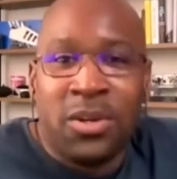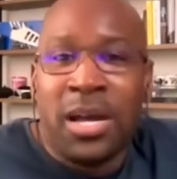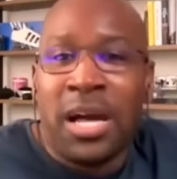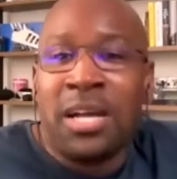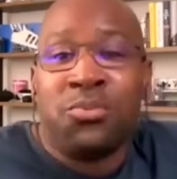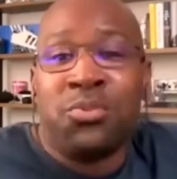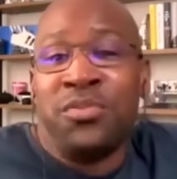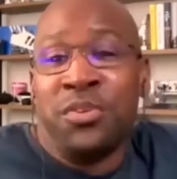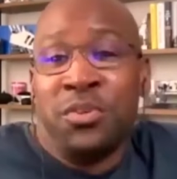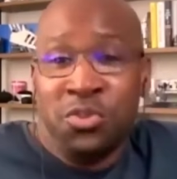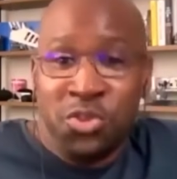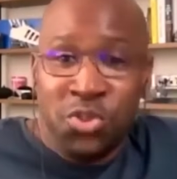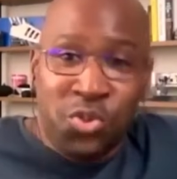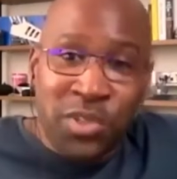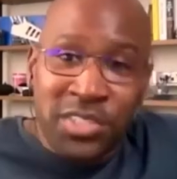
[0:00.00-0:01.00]
I refuse
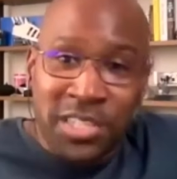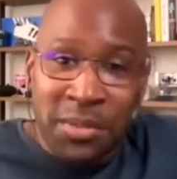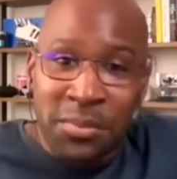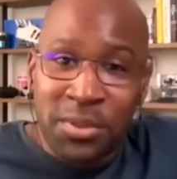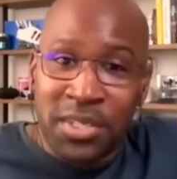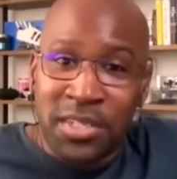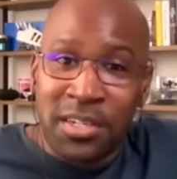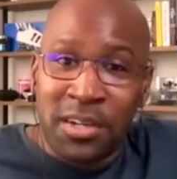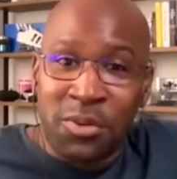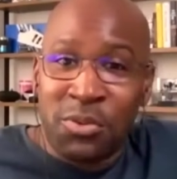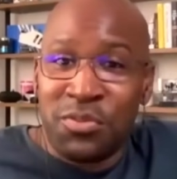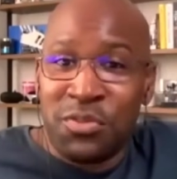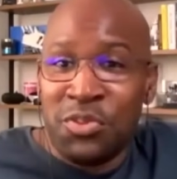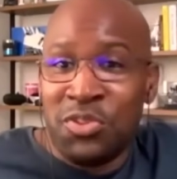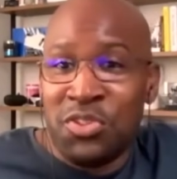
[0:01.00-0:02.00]
to accept it. I
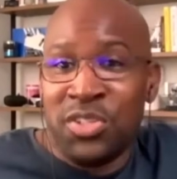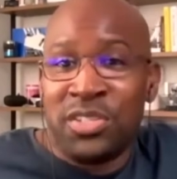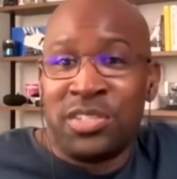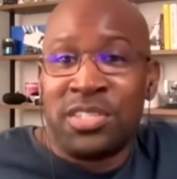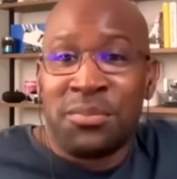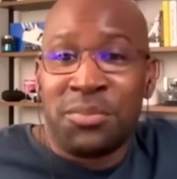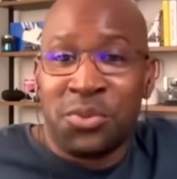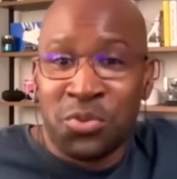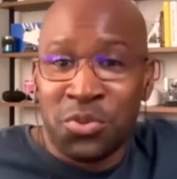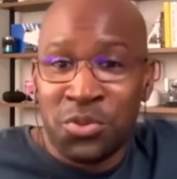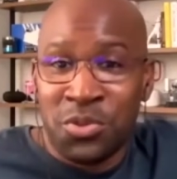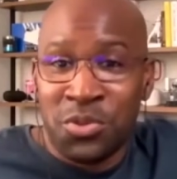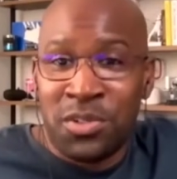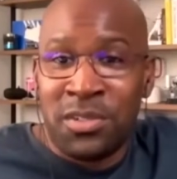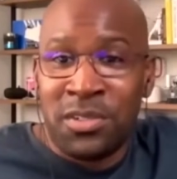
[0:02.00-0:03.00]
refuse to accept the
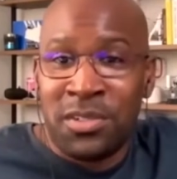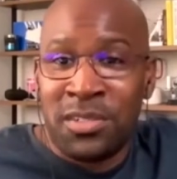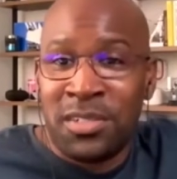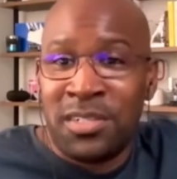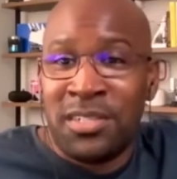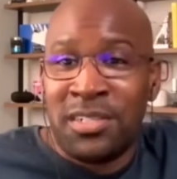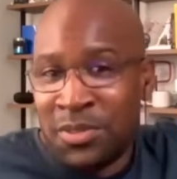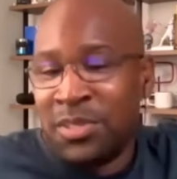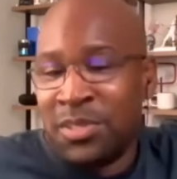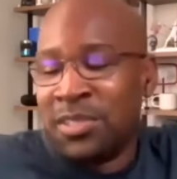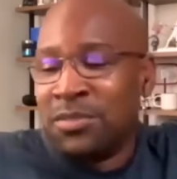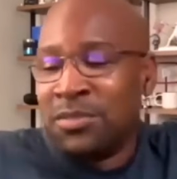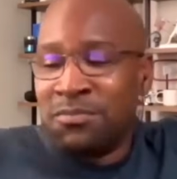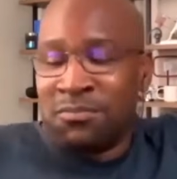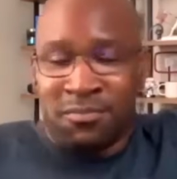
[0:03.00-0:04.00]
rule.
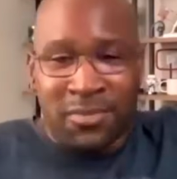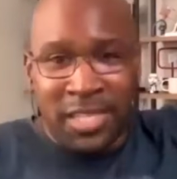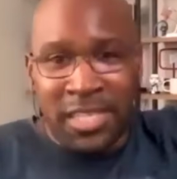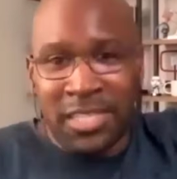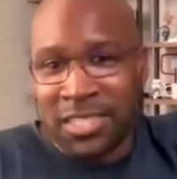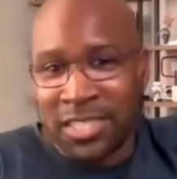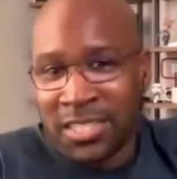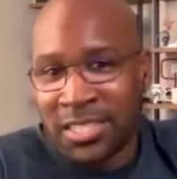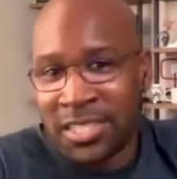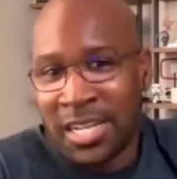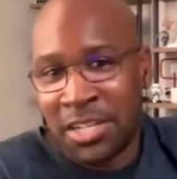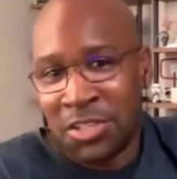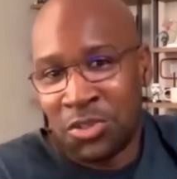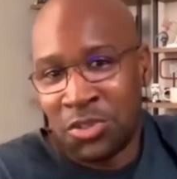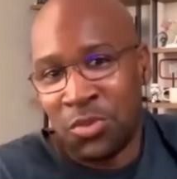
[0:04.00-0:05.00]
It's just a
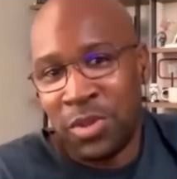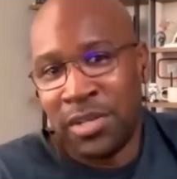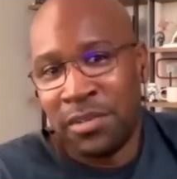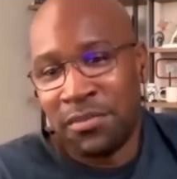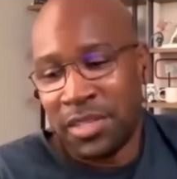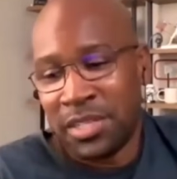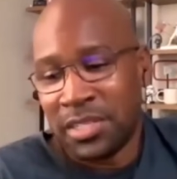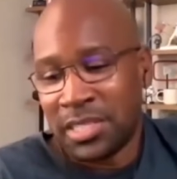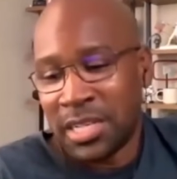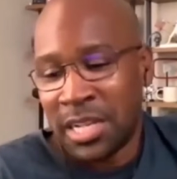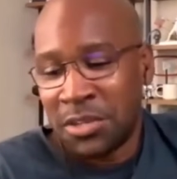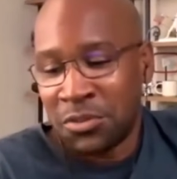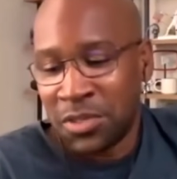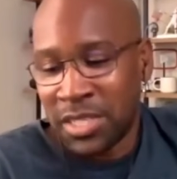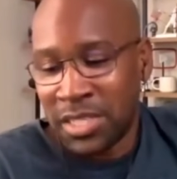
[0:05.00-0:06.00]
natural way of things, and I
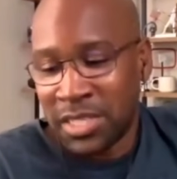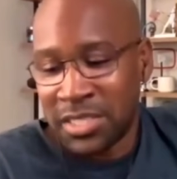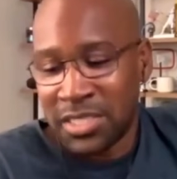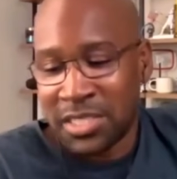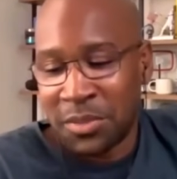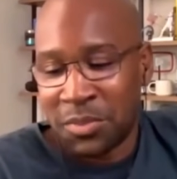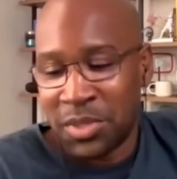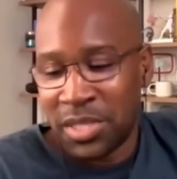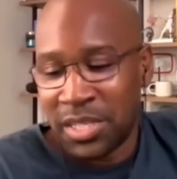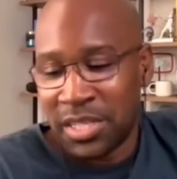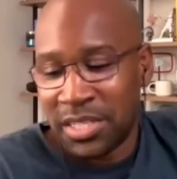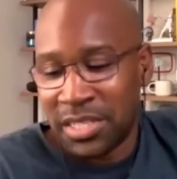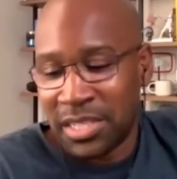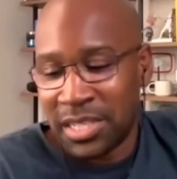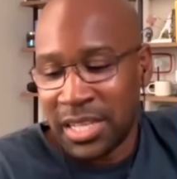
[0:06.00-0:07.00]
don't think it's
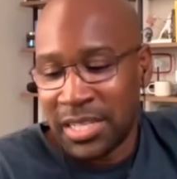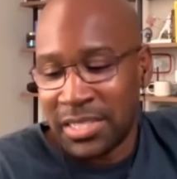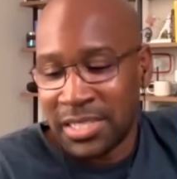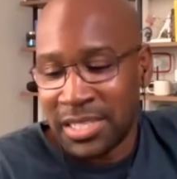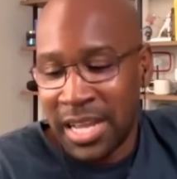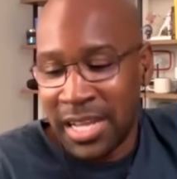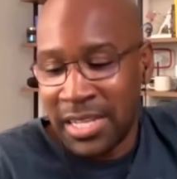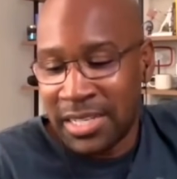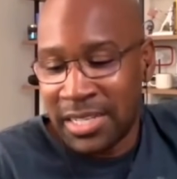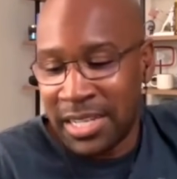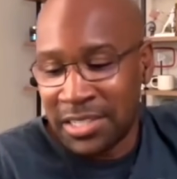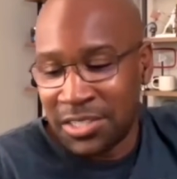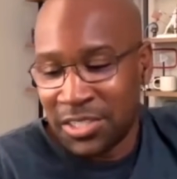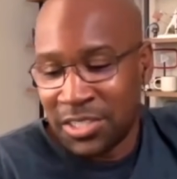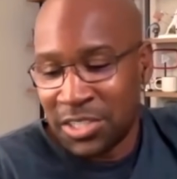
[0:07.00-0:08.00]
something that's not
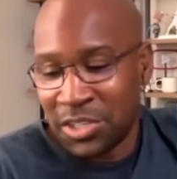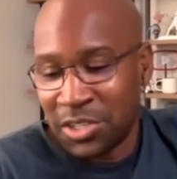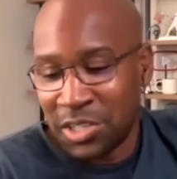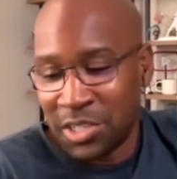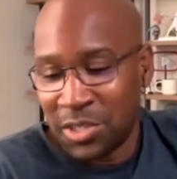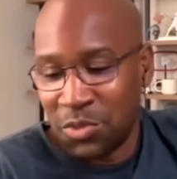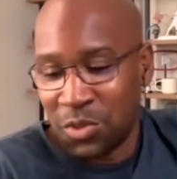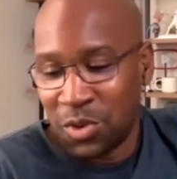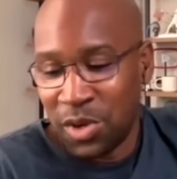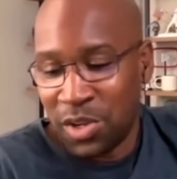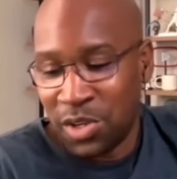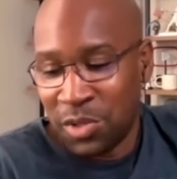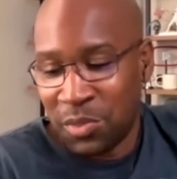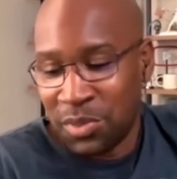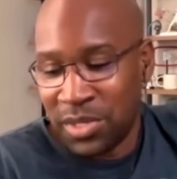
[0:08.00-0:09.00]
necessarily
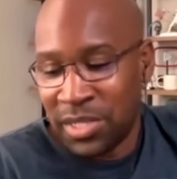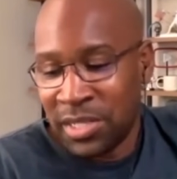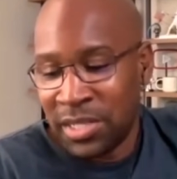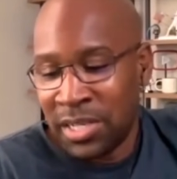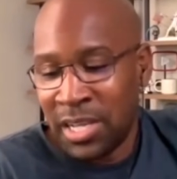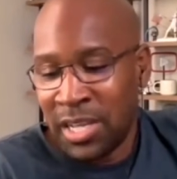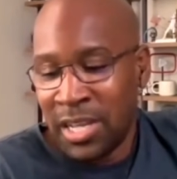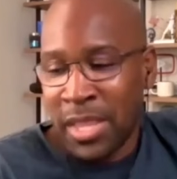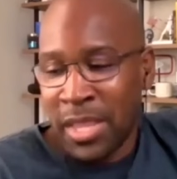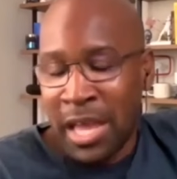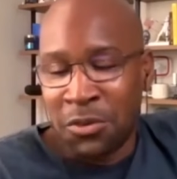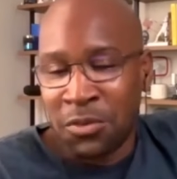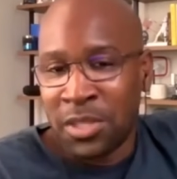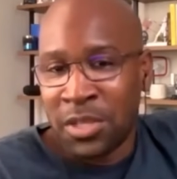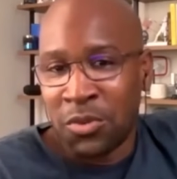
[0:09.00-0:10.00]
wrong, but I
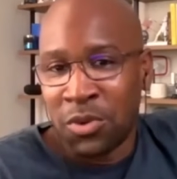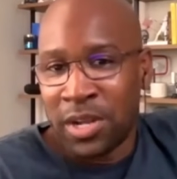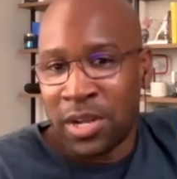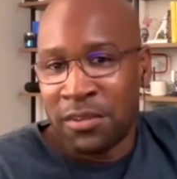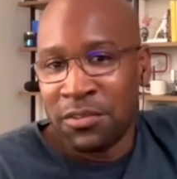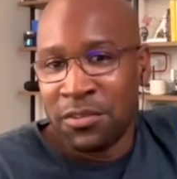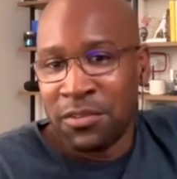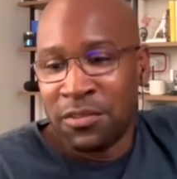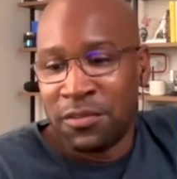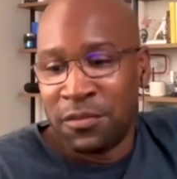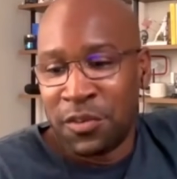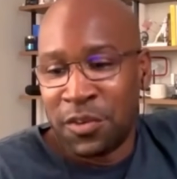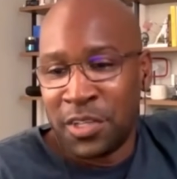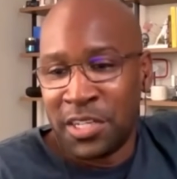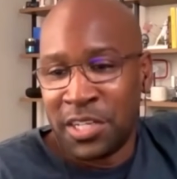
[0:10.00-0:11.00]
don't think we're ever
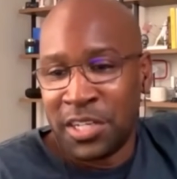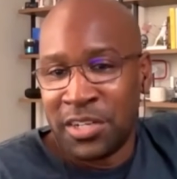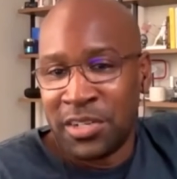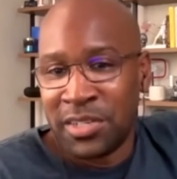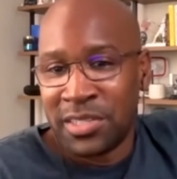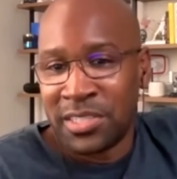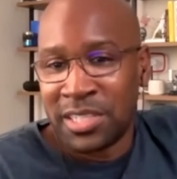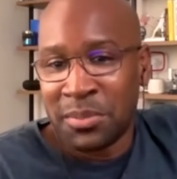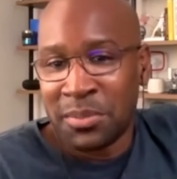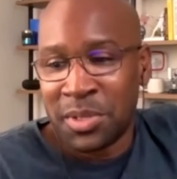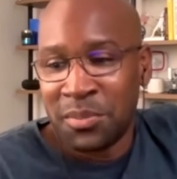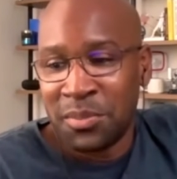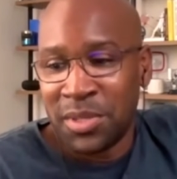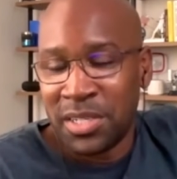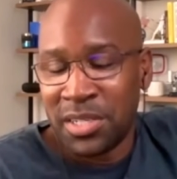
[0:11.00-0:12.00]
fully gonna accept
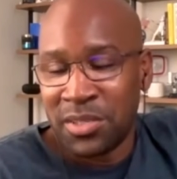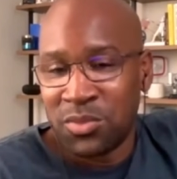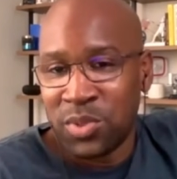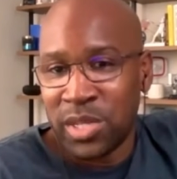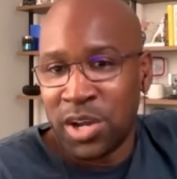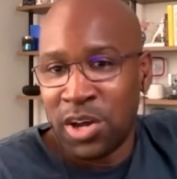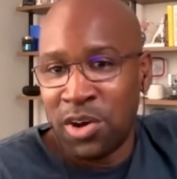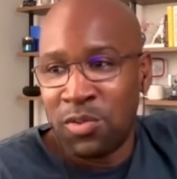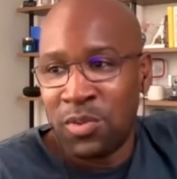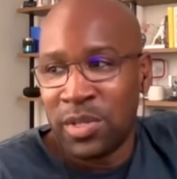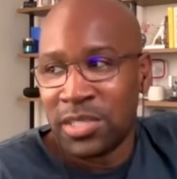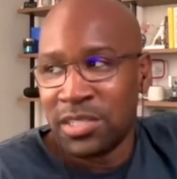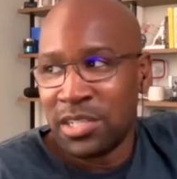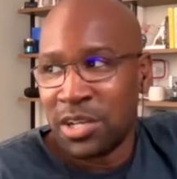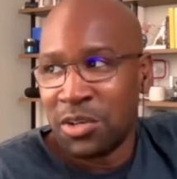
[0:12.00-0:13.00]
it because we
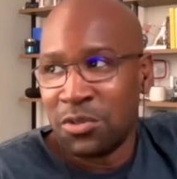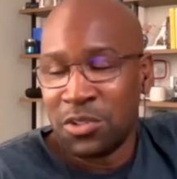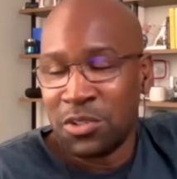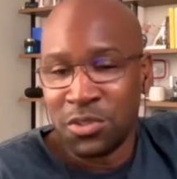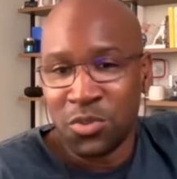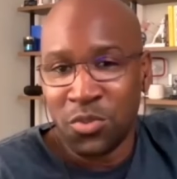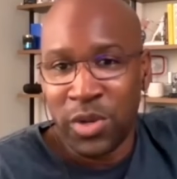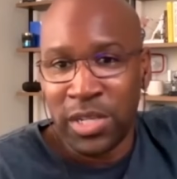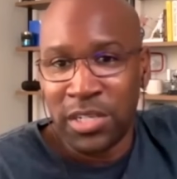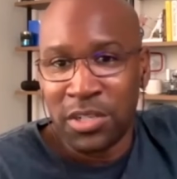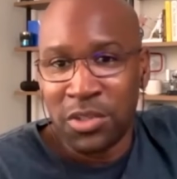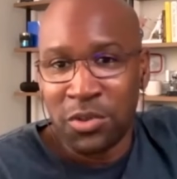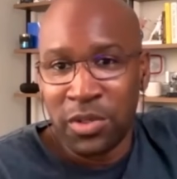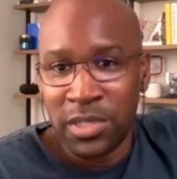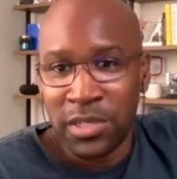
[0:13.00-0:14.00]
always know there's a way to
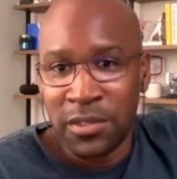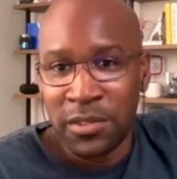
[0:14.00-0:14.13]
do it.